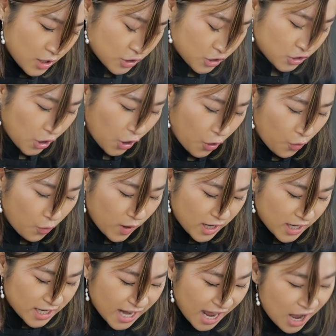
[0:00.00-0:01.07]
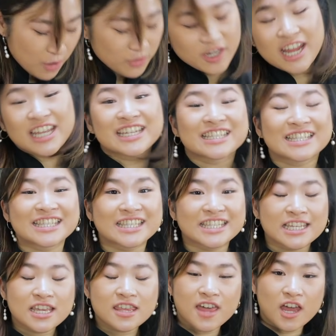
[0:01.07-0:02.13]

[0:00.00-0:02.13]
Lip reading: So now that I can see